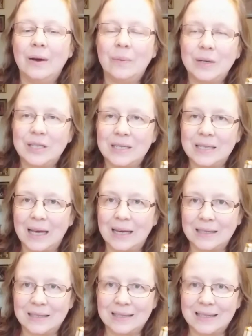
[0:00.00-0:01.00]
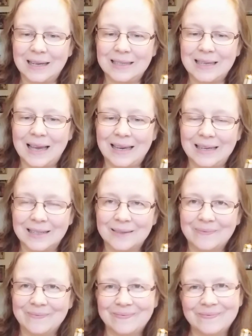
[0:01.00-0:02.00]
which is exercise 8.
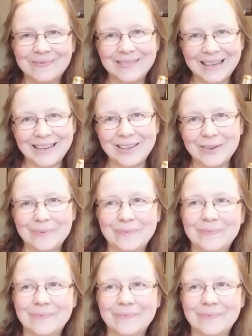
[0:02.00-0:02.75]
Thank you.